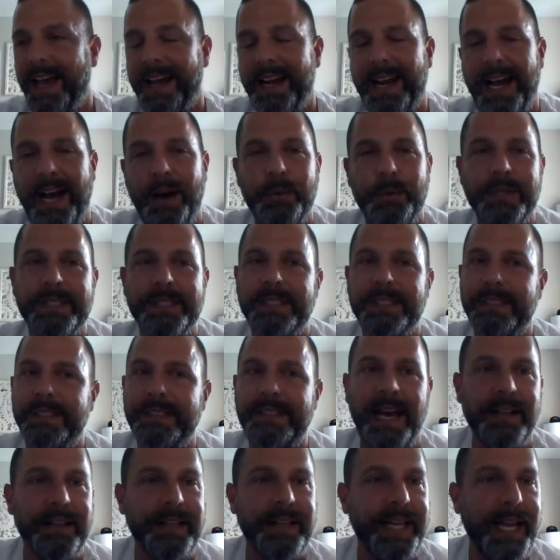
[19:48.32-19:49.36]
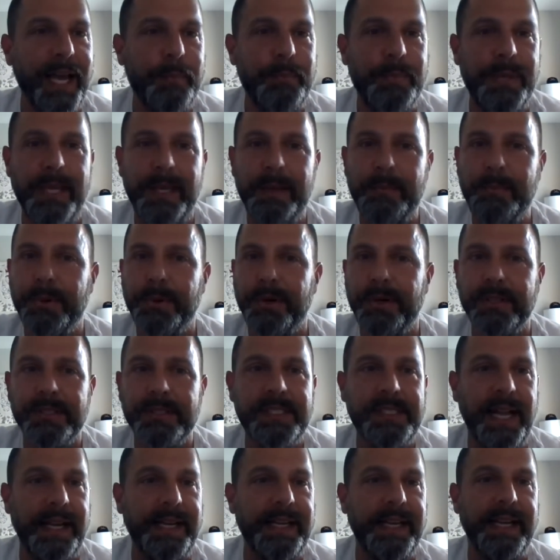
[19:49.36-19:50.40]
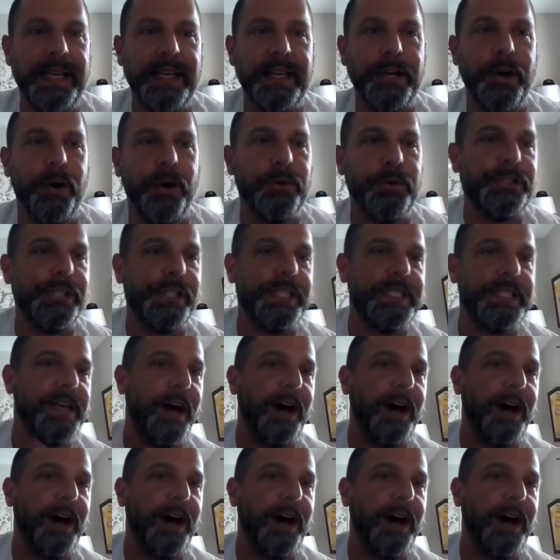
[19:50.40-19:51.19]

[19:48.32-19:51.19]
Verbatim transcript: and I was yelling at people, sending coaches